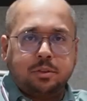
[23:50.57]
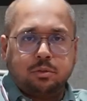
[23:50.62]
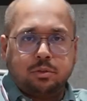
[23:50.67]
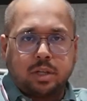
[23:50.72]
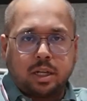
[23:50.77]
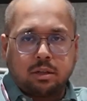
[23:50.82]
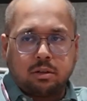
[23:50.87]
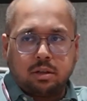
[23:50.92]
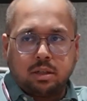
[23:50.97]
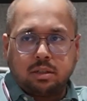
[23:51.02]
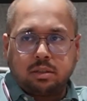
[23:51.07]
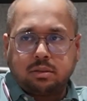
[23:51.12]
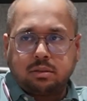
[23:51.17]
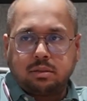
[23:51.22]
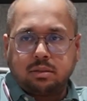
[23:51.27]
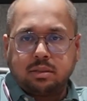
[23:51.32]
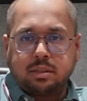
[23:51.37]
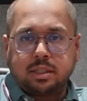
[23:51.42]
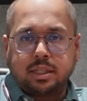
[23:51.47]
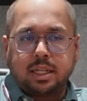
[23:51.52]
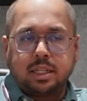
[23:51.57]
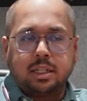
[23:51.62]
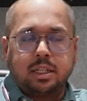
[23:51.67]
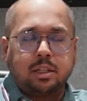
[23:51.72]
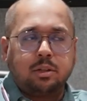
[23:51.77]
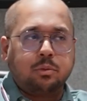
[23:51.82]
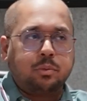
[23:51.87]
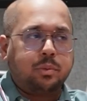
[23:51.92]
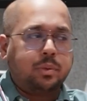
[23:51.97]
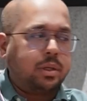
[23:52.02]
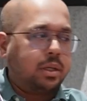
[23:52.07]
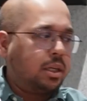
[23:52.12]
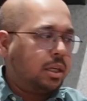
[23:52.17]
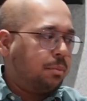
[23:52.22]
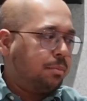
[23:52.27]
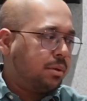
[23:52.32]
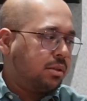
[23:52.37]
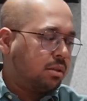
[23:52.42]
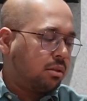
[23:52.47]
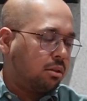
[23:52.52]
a few regulations. Again,
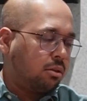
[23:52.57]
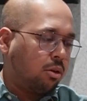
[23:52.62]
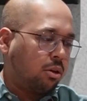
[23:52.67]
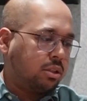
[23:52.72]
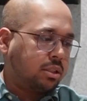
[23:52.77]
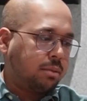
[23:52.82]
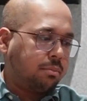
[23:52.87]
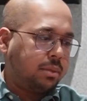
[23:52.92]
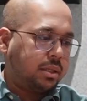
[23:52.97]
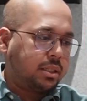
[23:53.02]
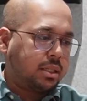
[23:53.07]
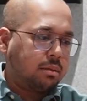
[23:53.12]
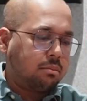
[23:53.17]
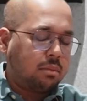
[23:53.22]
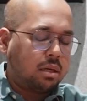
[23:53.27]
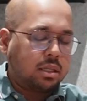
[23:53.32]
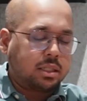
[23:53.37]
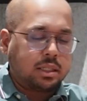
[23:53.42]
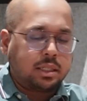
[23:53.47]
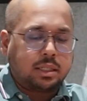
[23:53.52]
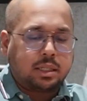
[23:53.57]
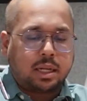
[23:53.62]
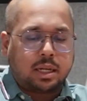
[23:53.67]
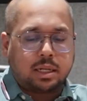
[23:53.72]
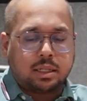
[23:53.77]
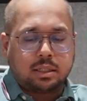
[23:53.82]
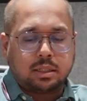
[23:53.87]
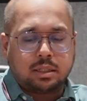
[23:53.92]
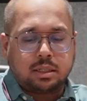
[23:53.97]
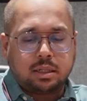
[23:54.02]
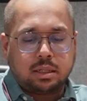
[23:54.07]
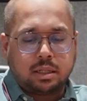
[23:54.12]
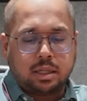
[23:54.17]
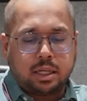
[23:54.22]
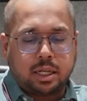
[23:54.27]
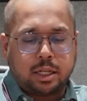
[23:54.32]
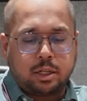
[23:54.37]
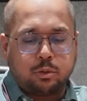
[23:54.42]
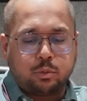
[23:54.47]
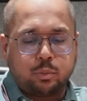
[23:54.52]
it depends on the North American market and
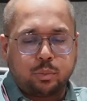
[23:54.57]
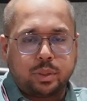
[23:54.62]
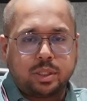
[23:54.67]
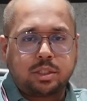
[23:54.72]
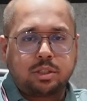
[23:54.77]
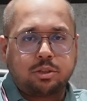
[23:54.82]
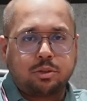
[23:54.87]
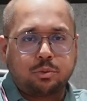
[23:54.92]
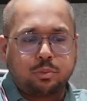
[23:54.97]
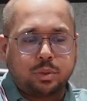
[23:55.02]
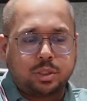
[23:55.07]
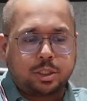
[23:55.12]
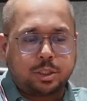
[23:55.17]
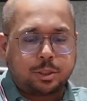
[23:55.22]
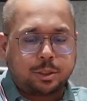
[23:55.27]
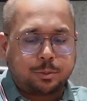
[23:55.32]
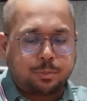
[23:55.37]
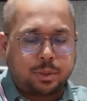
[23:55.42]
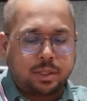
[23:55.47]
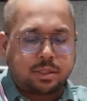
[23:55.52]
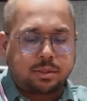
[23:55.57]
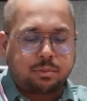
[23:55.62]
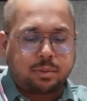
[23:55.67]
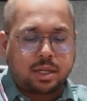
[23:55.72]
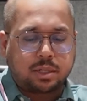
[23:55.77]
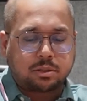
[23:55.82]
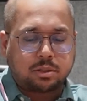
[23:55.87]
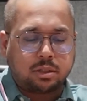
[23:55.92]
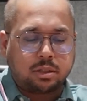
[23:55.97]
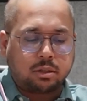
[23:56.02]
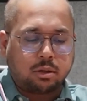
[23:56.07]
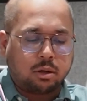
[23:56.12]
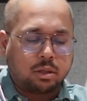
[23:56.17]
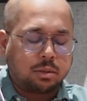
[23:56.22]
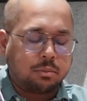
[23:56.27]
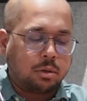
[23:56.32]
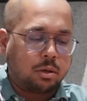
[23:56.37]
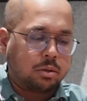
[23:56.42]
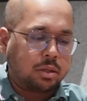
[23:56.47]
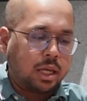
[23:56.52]
which space we actually
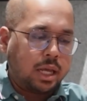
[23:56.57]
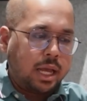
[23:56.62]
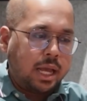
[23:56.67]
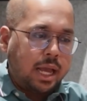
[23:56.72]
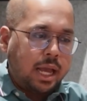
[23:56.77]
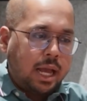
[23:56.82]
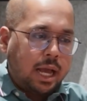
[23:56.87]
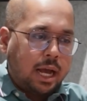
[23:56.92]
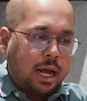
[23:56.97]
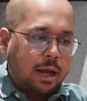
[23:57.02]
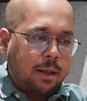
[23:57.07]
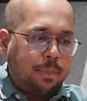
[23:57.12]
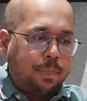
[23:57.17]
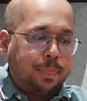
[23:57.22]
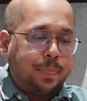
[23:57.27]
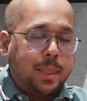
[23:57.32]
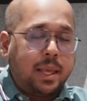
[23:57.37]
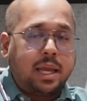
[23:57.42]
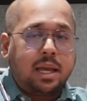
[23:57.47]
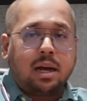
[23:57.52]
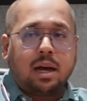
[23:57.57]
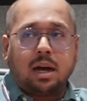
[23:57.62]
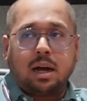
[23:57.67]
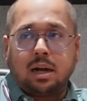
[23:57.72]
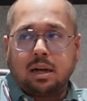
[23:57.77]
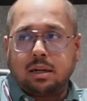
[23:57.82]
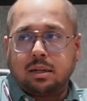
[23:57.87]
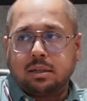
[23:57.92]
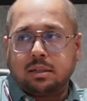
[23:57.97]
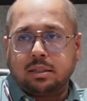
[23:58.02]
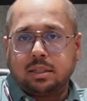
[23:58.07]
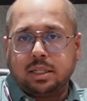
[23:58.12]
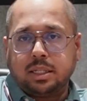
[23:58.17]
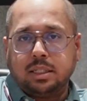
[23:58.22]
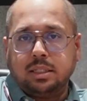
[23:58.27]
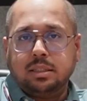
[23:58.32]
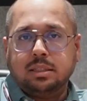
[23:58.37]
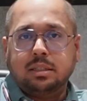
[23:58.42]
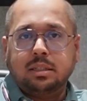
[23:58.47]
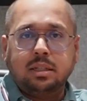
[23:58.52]
talk about. They are
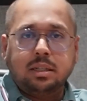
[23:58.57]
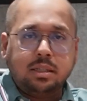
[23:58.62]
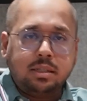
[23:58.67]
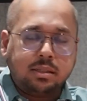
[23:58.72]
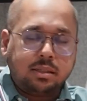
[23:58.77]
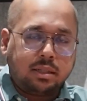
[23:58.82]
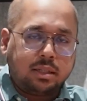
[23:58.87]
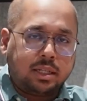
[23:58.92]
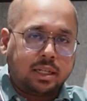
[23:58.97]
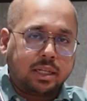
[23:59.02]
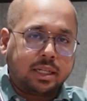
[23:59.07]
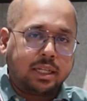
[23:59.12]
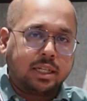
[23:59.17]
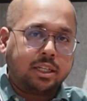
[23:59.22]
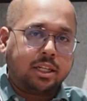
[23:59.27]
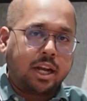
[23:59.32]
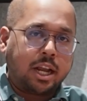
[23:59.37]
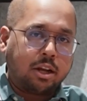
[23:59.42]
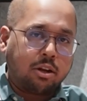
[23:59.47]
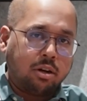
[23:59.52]
increasingly, again,